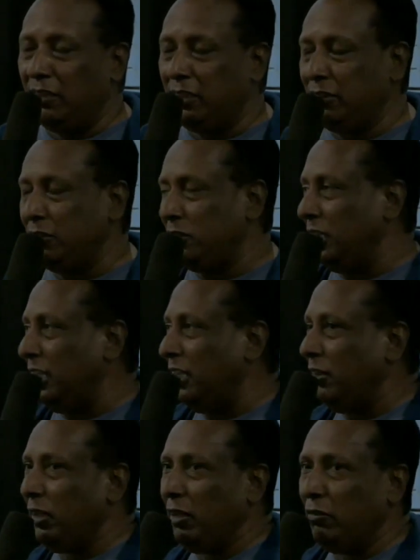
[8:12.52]
She was really
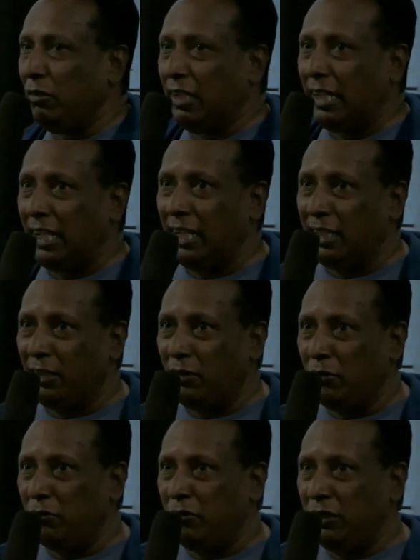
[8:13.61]
looking for a character
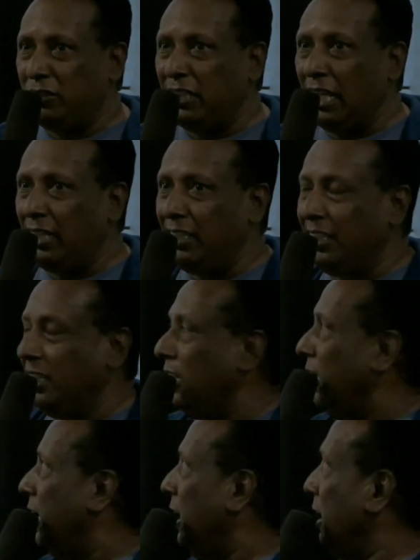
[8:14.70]
who fits that.
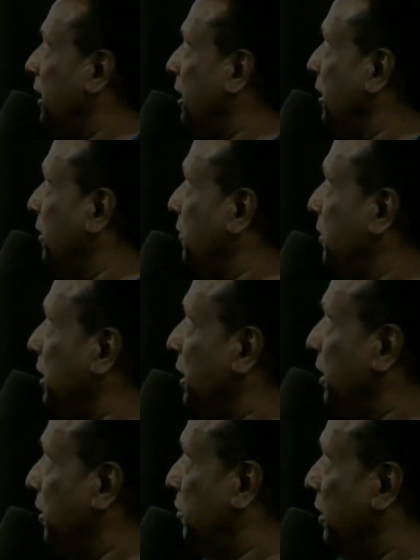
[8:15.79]
And when
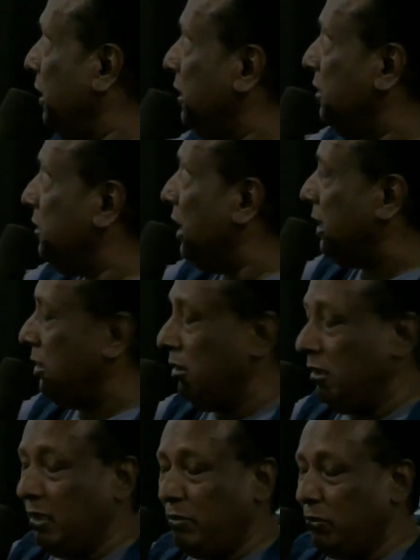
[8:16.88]
he find this
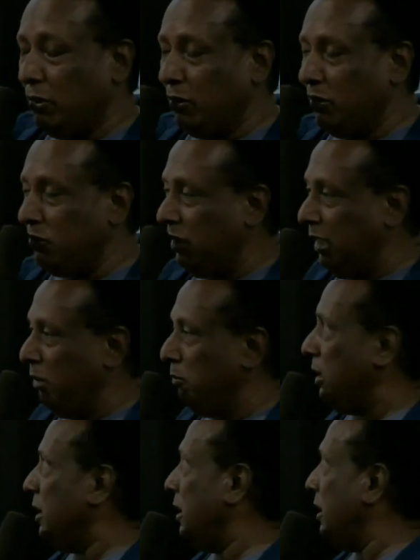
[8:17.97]
actor, I forgot his name,
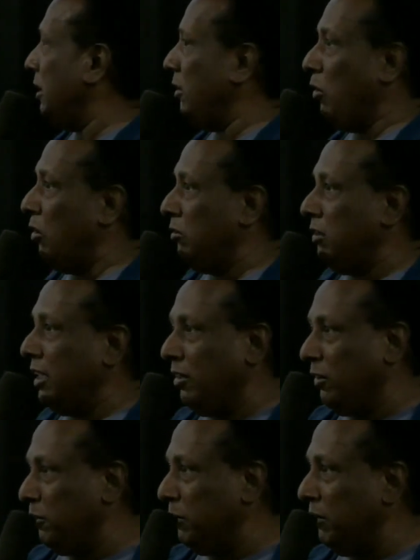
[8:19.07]
and I
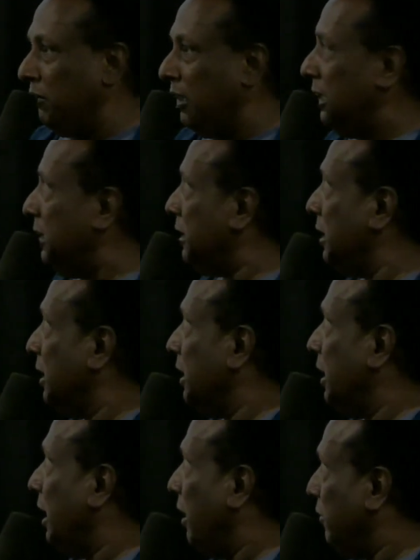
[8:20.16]
got my Walid.
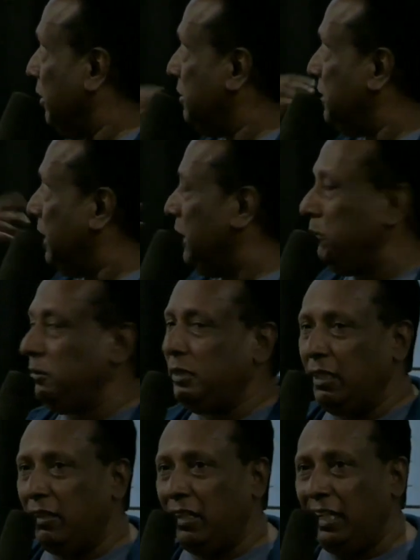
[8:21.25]
Having seen him,
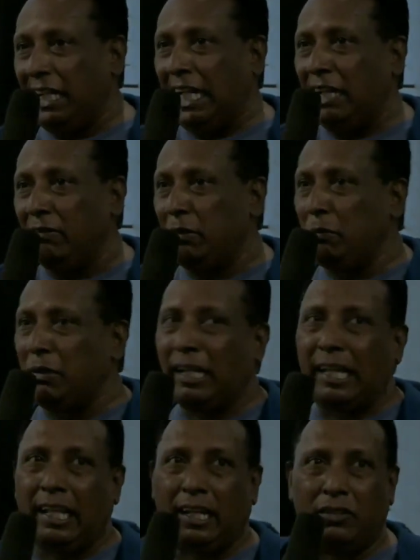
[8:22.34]
she really developed the
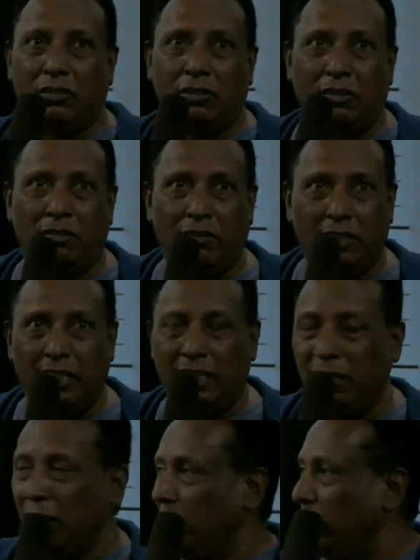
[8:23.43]
character very
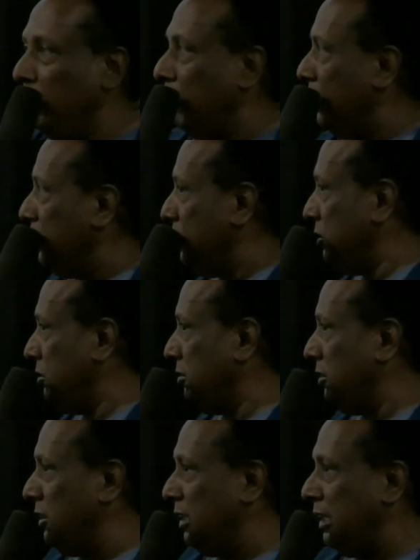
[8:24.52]
much.
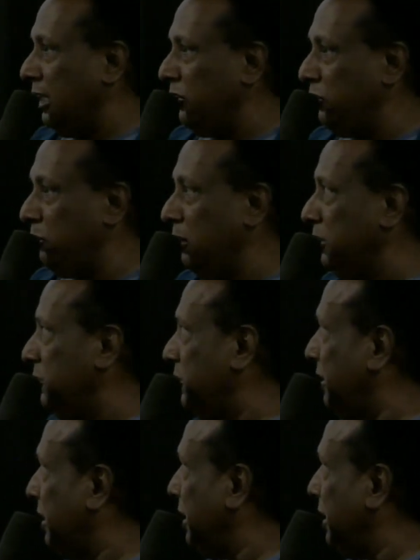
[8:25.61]
Next, please.